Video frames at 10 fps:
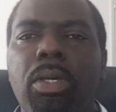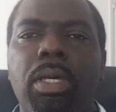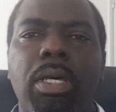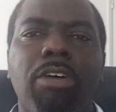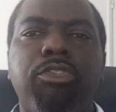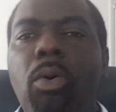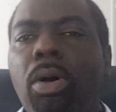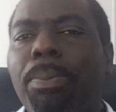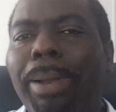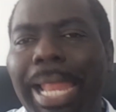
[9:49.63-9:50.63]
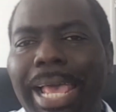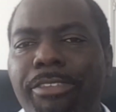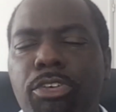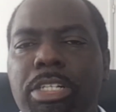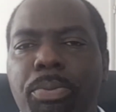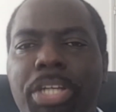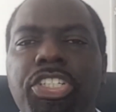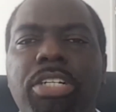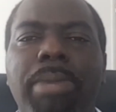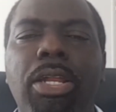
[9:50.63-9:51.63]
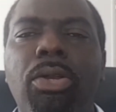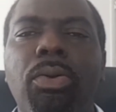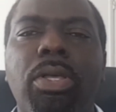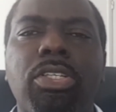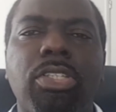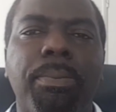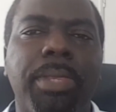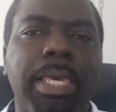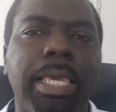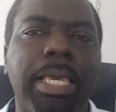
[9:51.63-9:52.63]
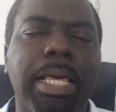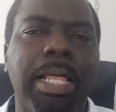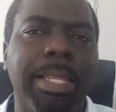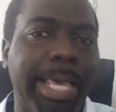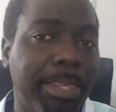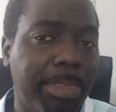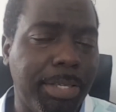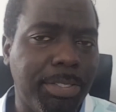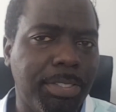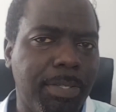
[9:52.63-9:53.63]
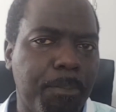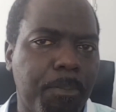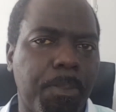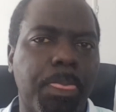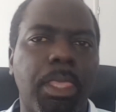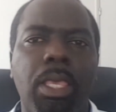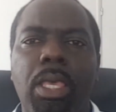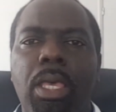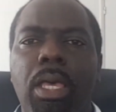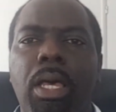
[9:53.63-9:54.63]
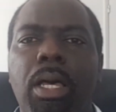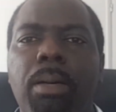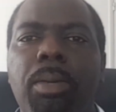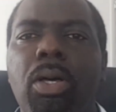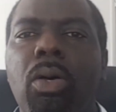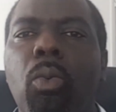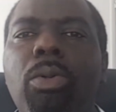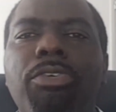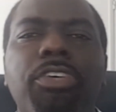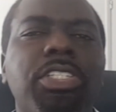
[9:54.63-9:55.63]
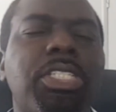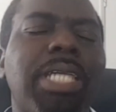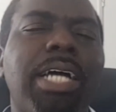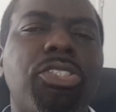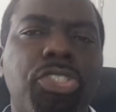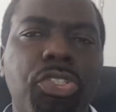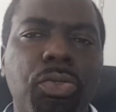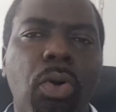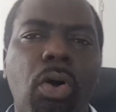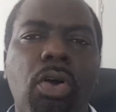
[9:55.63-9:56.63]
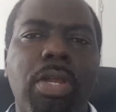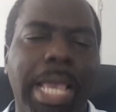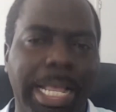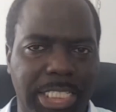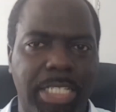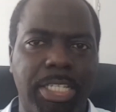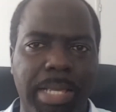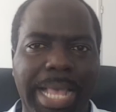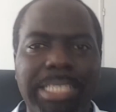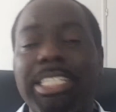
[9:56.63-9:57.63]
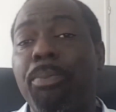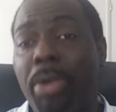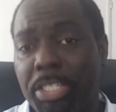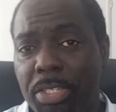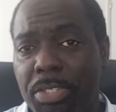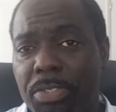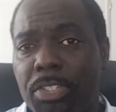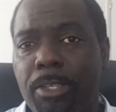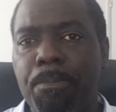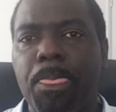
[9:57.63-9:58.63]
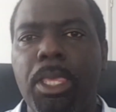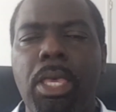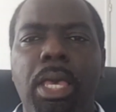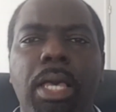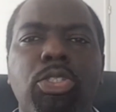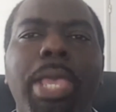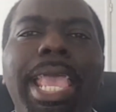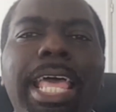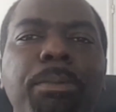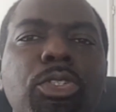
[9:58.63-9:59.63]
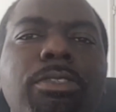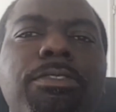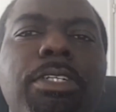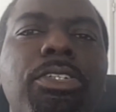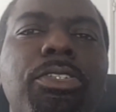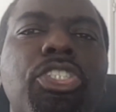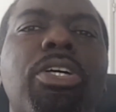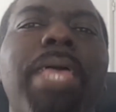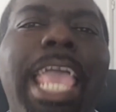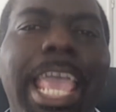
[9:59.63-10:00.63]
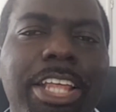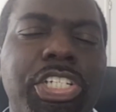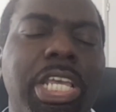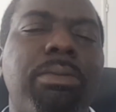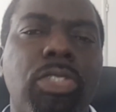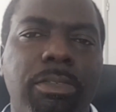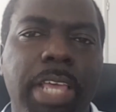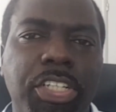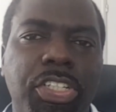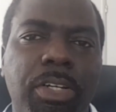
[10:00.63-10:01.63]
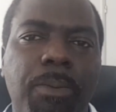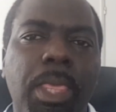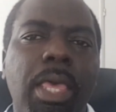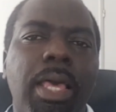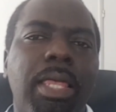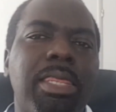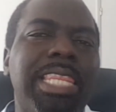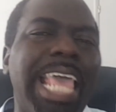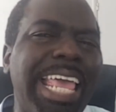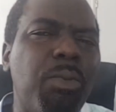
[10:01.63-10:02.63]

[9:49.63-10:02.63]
a forward plan for depression might look something like this. We'll first start you on antidepressants to help you feel some energy and motivation. And then